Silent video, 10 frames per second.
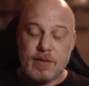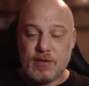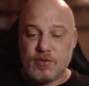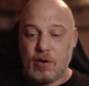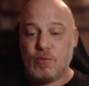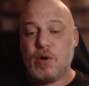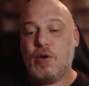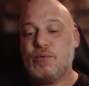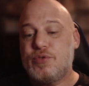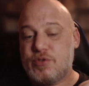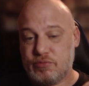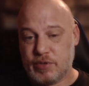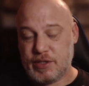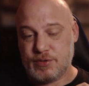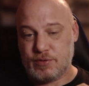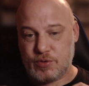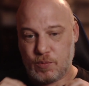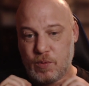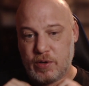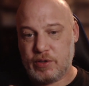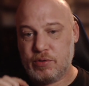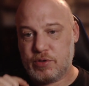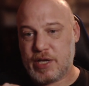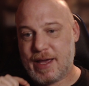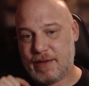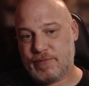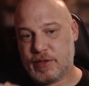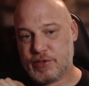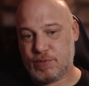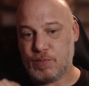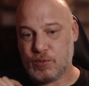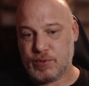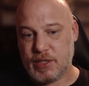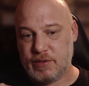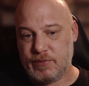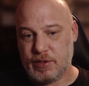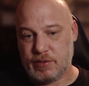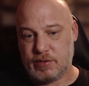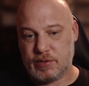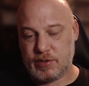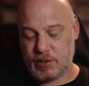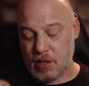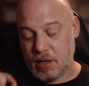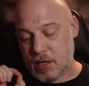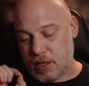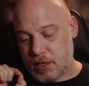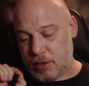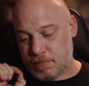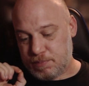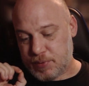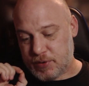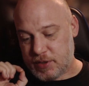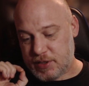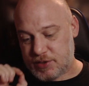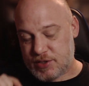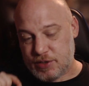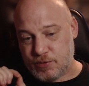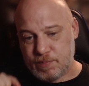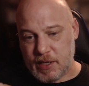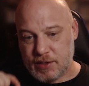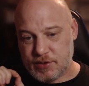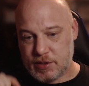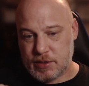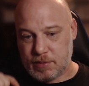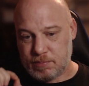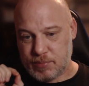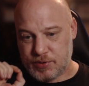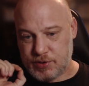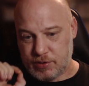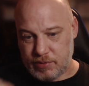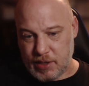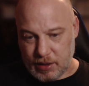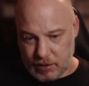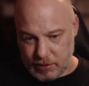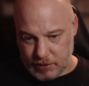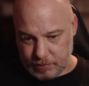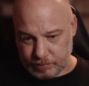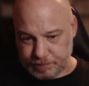There's a whole host of reasons why you could have this small deviance, but it still makes the numbers unique.